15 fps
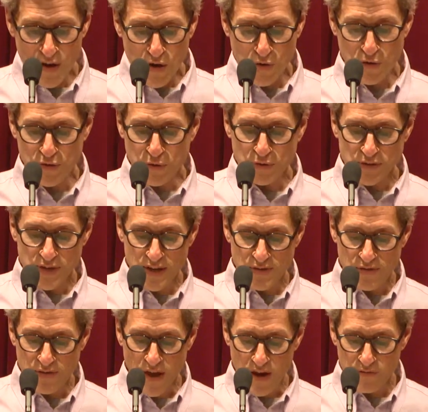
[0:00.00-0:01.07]
Her 13th
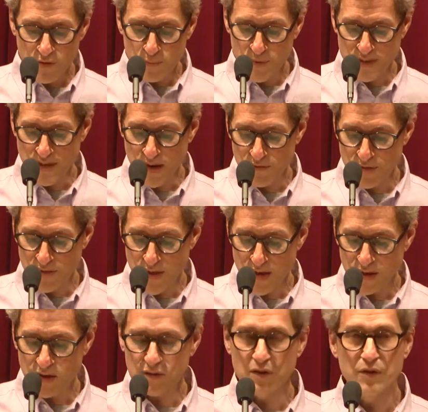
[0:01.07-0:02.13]
novel, Miss
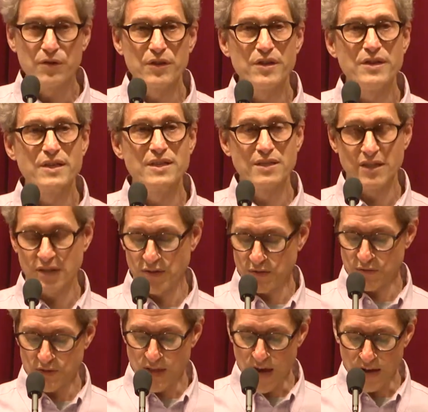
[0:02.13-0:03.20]
Everything, clearly
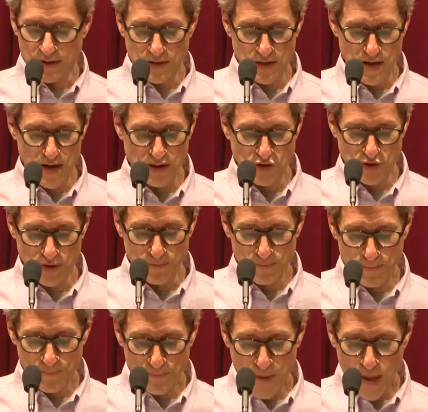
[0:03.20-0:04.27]
continues that connection.
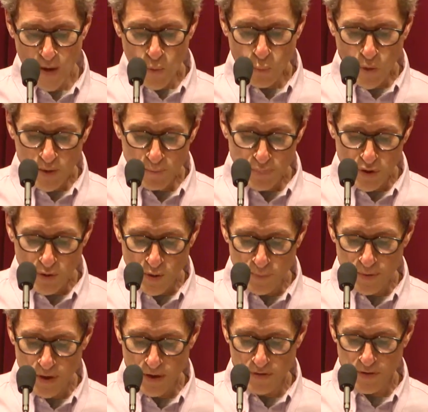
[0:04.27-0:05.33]
One
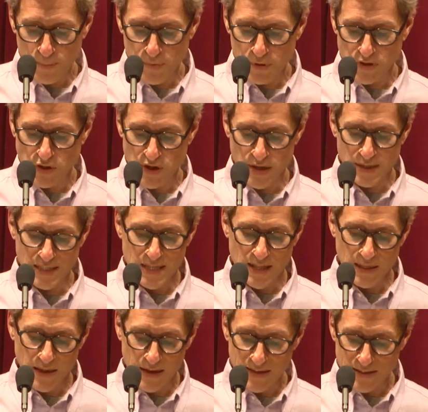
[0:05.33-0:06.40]
blurb called the book Jen's
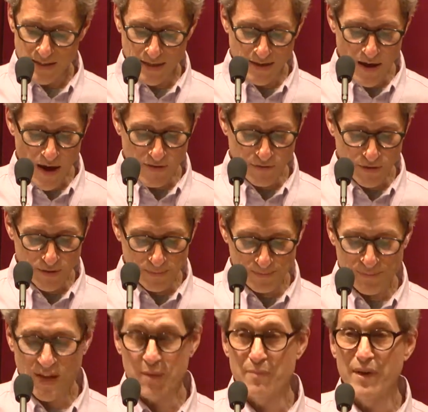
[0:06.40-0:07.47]
legacy novel.
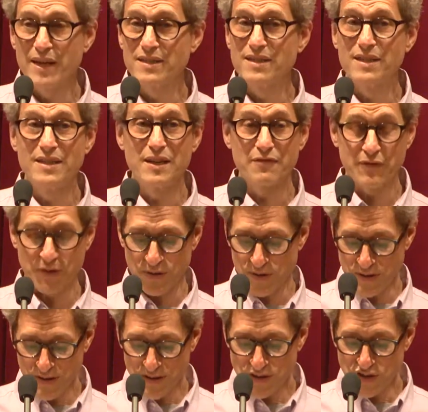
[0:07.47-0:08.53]
I beg to differ.
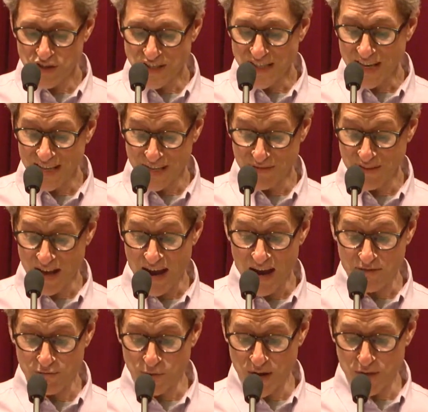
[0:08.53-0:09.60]
She's not even
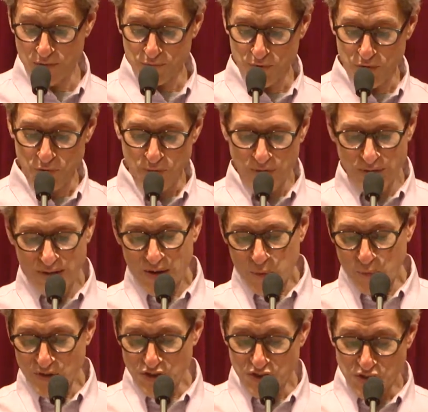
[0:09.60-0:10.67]
halfway through,
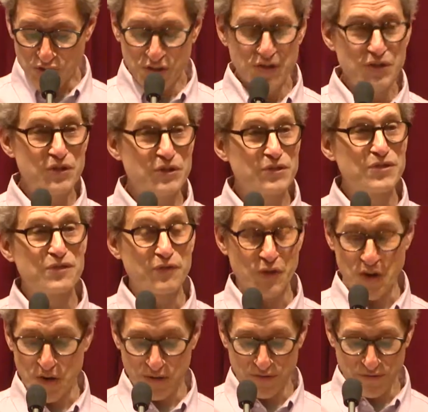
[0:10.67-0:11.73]
which is good news for
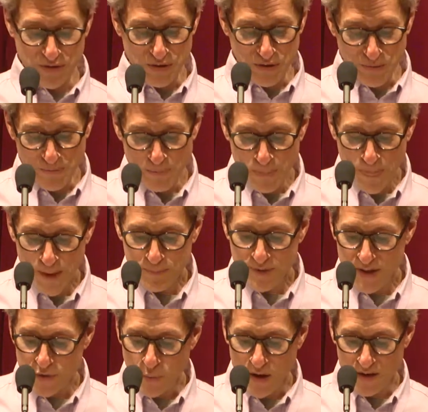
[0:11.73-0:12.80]
all of you.
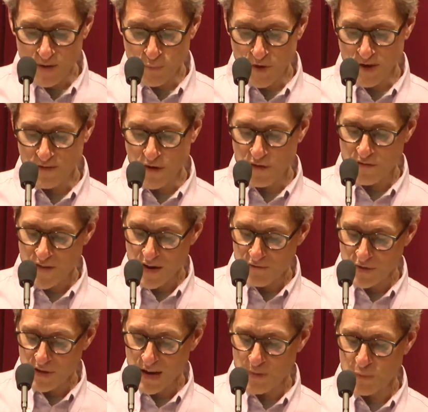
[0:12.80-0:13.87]
Please welcome one of our
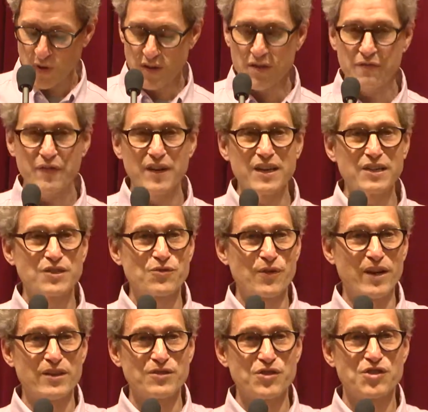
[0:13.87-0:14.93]
favorite and one of the funniest
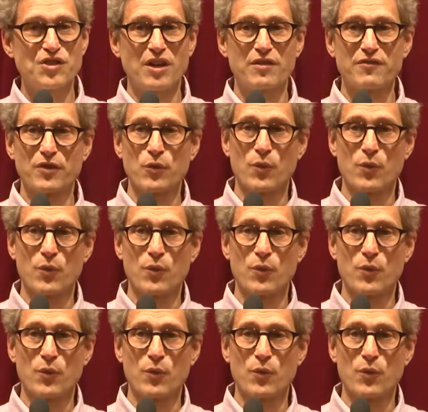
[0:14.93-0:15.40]
writers, Jennifer